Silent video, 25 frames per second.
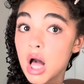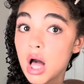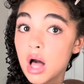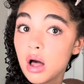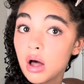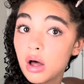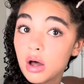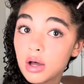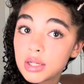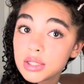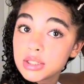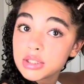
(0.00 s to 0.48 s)

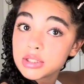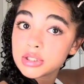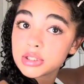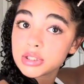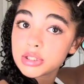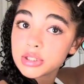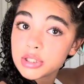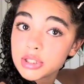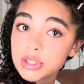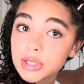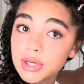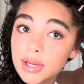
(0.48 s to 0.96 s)

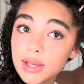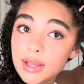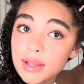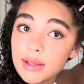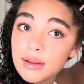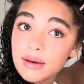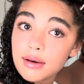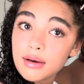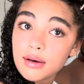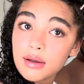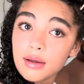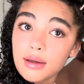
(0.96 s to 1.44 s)
under
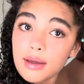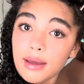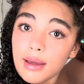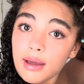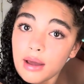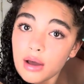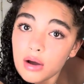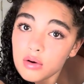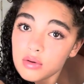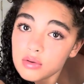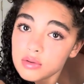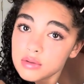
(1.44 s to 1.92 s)
and
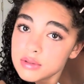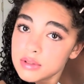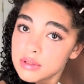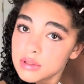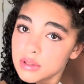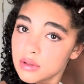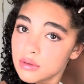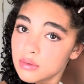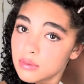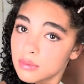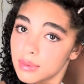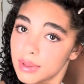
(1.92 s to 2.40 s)
out
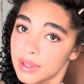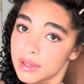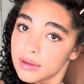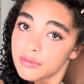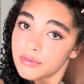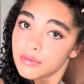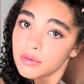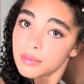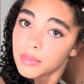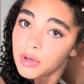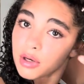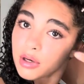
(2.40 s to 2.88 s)
away
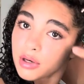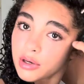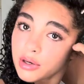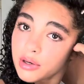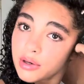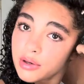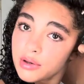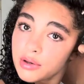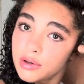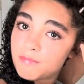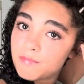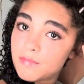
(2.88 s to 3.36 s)
from our
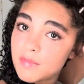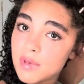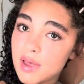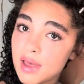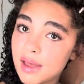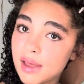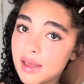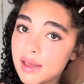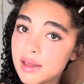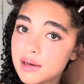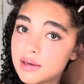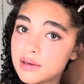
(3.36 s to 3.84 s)

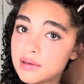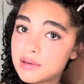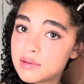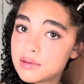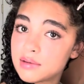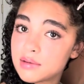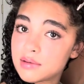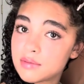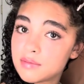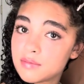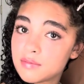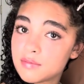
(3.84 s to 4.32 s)
head
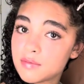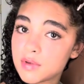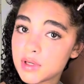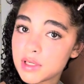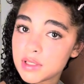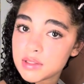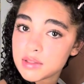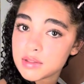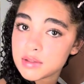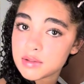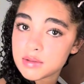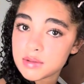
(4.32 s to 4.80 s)
and
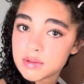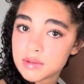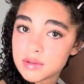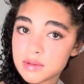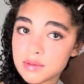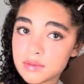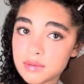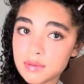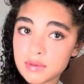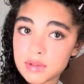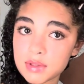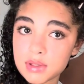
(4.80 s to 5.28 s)
face.
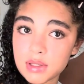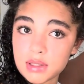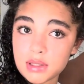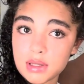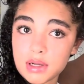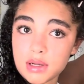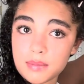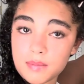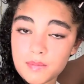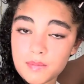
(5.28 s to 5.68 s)
Just like that.